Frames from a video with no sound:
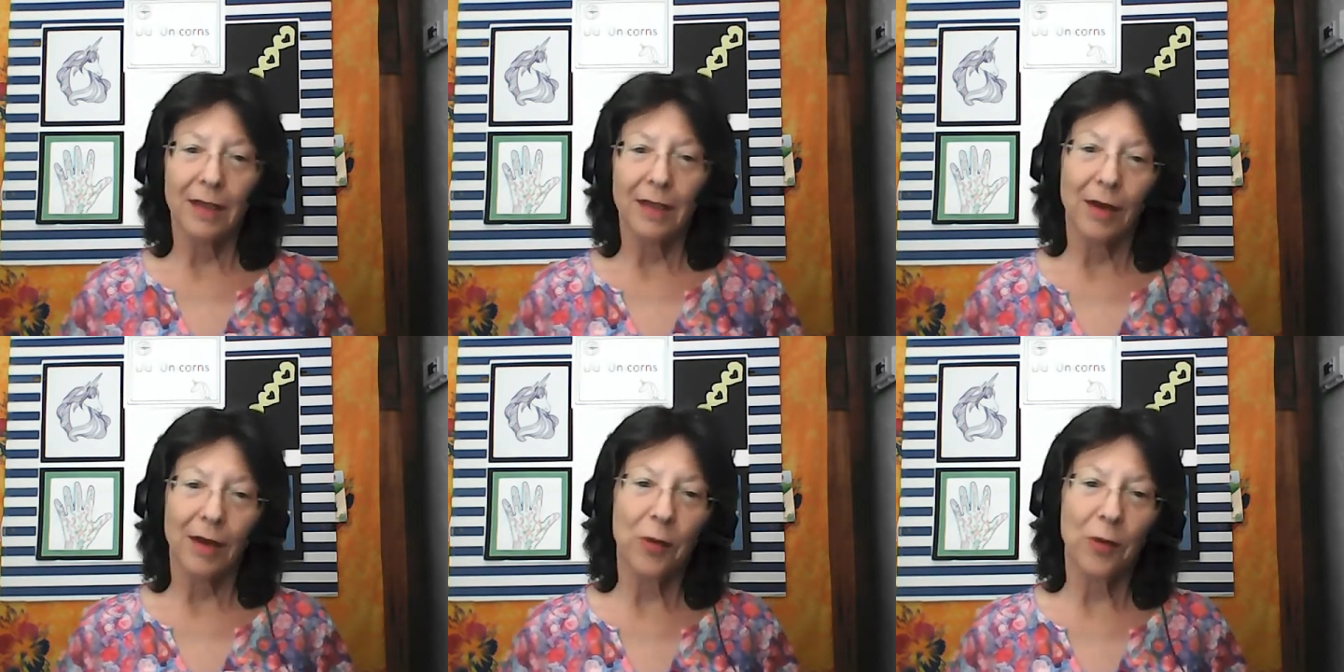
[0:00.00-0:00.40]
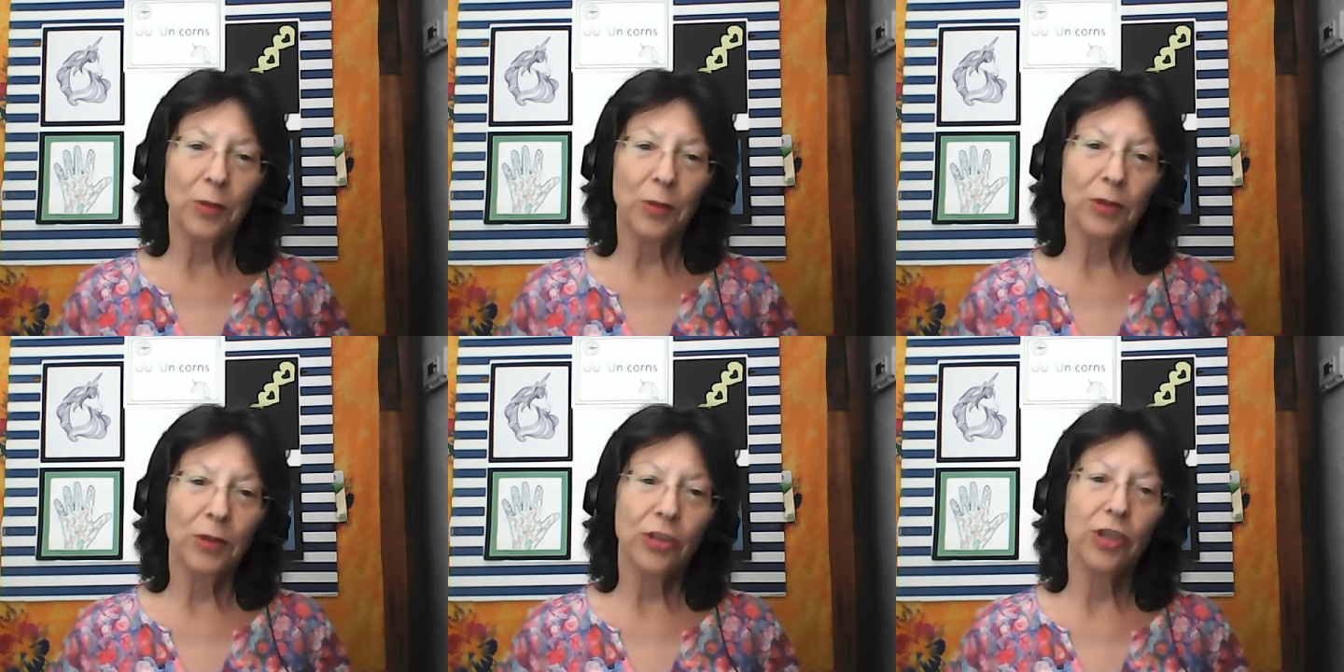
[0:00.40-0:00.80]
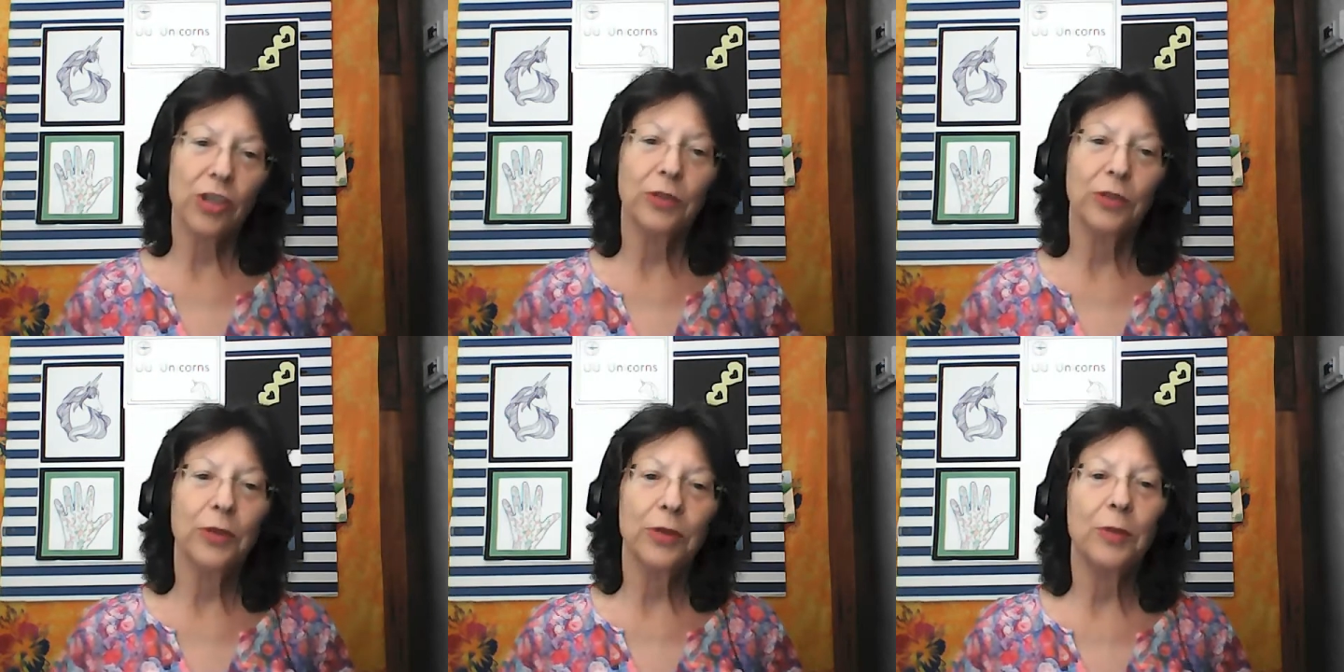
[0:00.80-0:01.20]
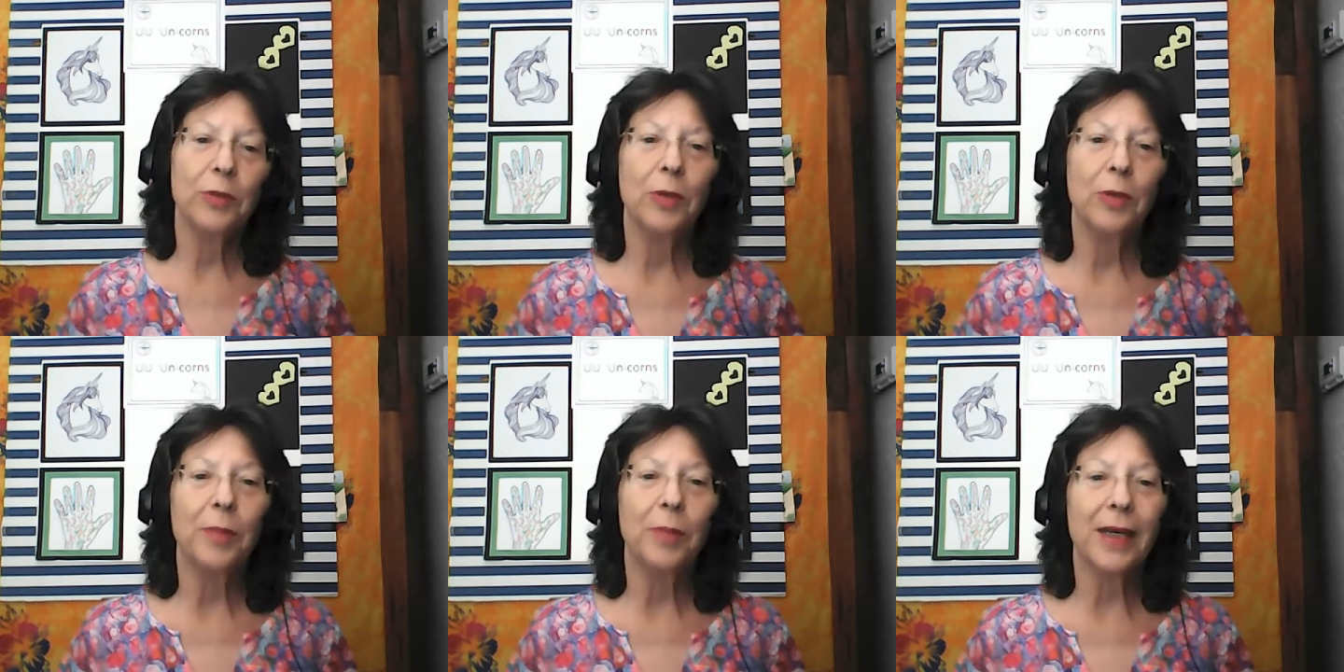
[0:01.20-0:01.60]
older children
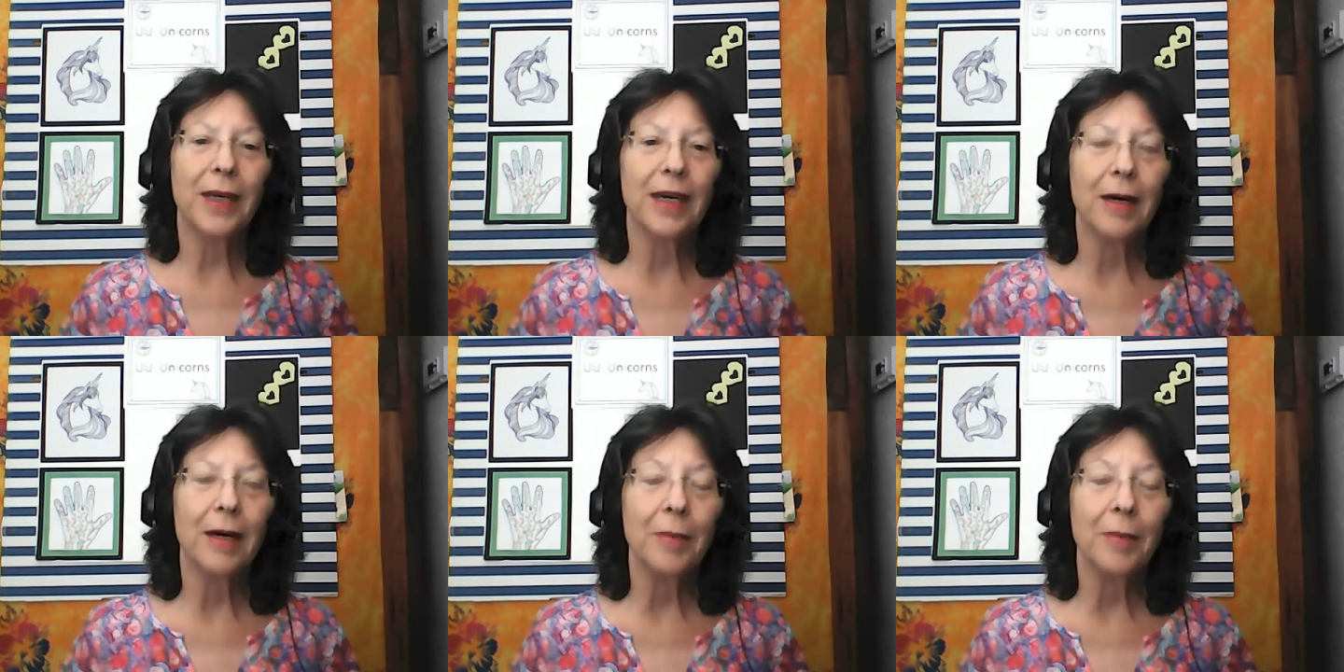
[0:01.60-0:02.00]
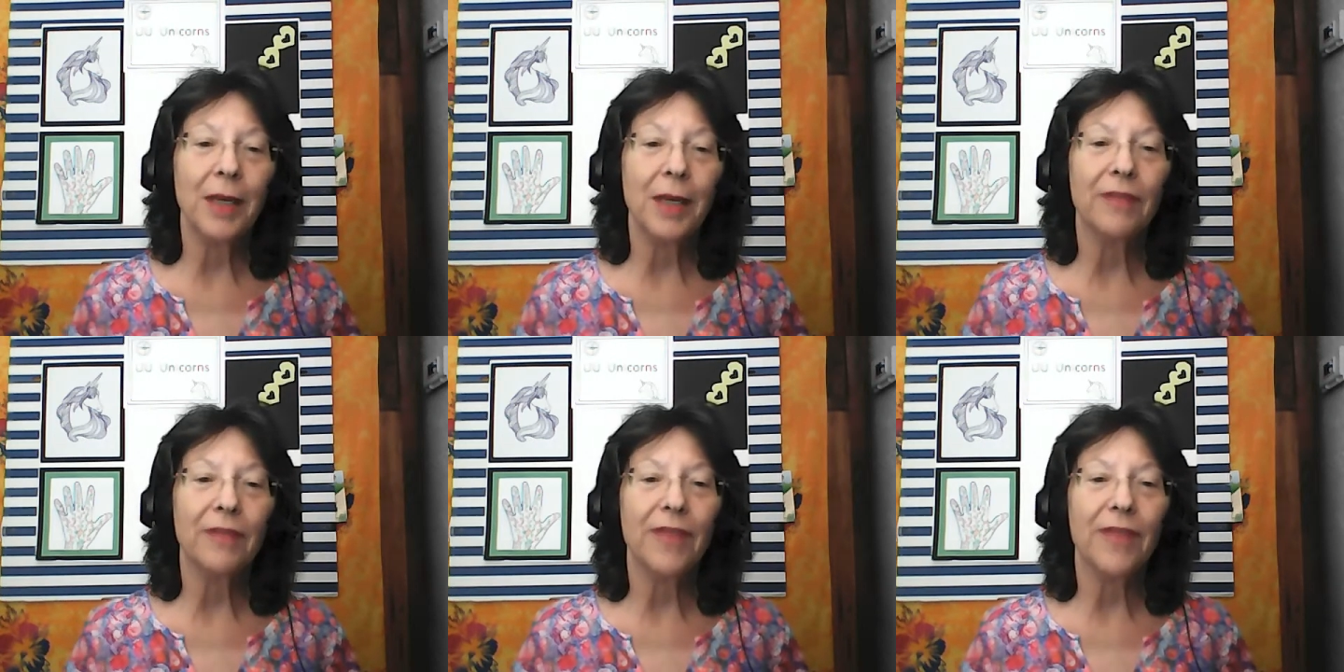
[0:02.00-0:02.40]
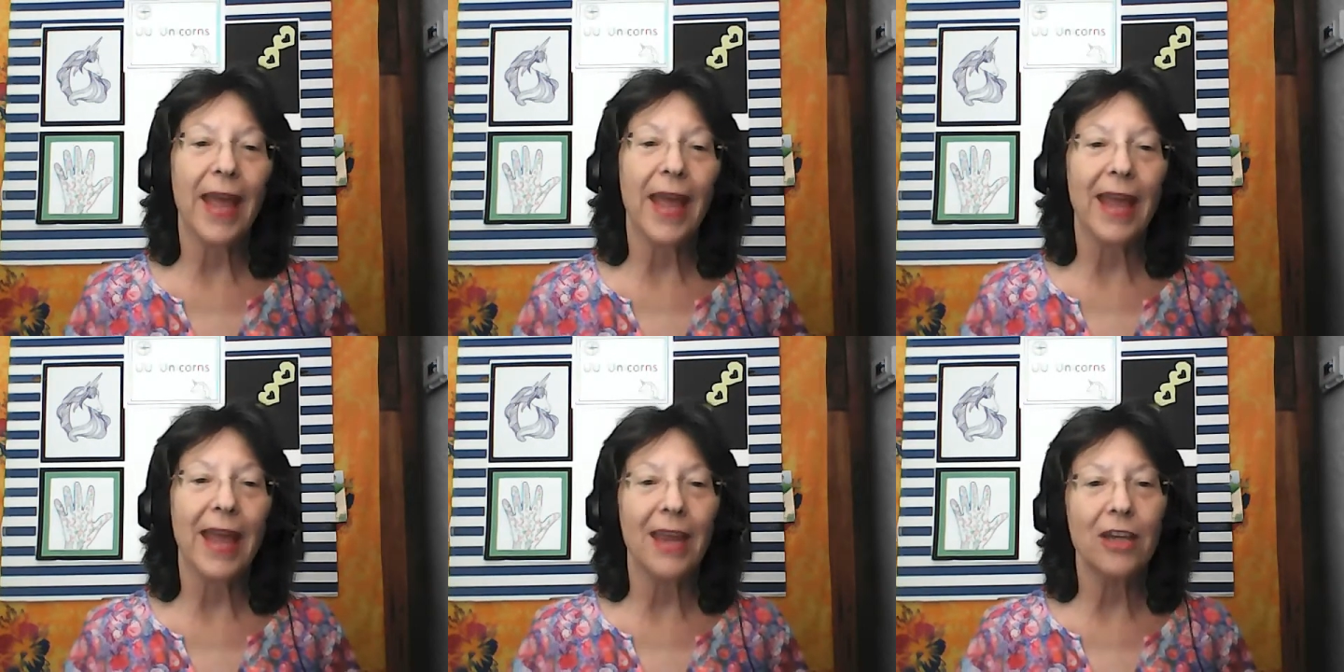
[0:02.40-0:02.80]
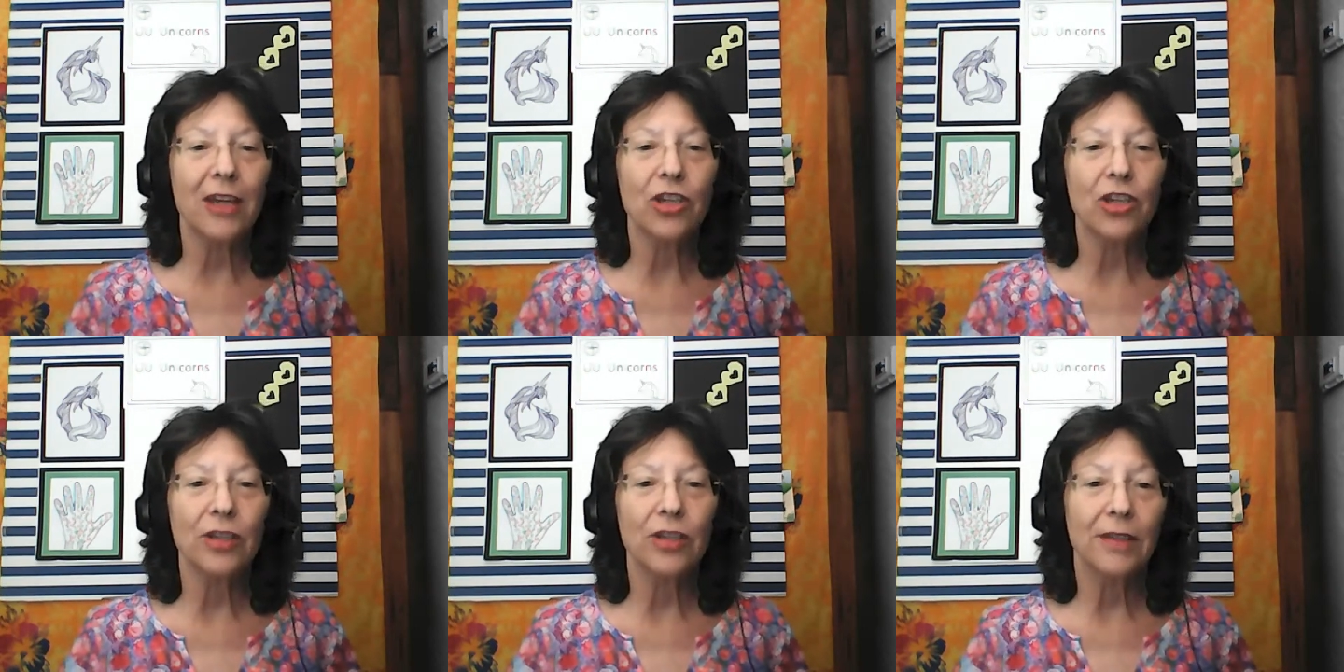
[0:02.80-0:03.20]
will be coming of
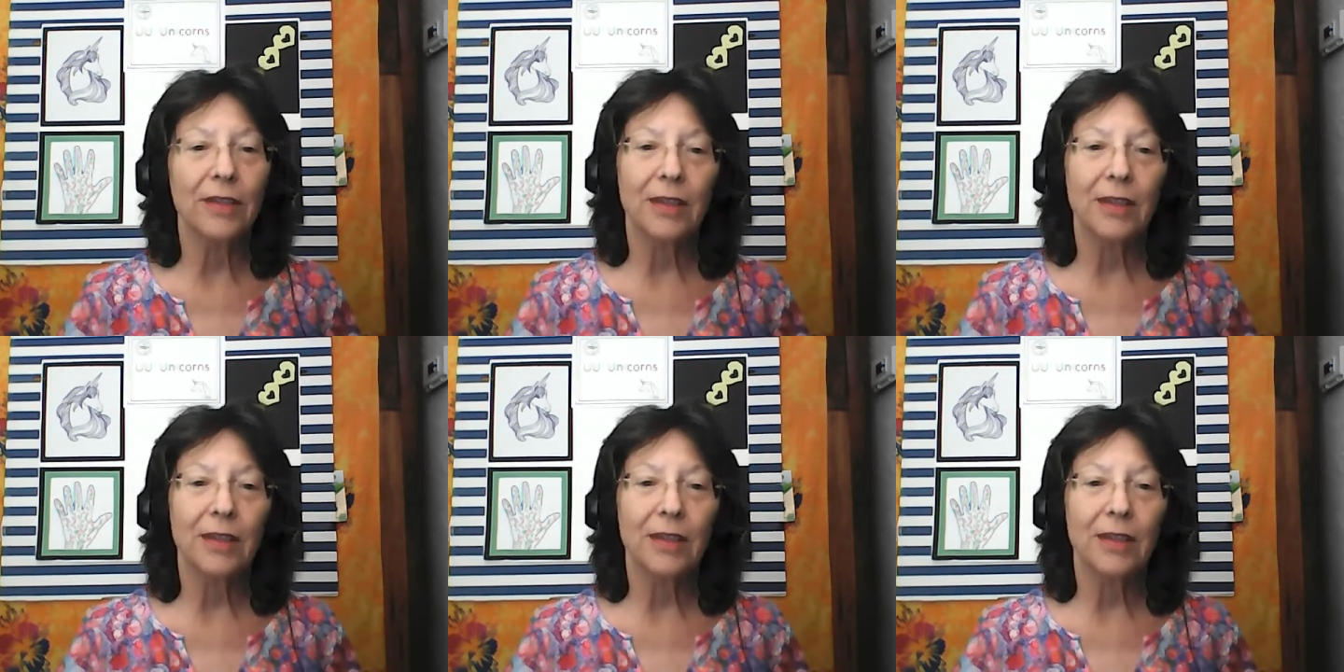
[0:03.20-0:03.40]
age,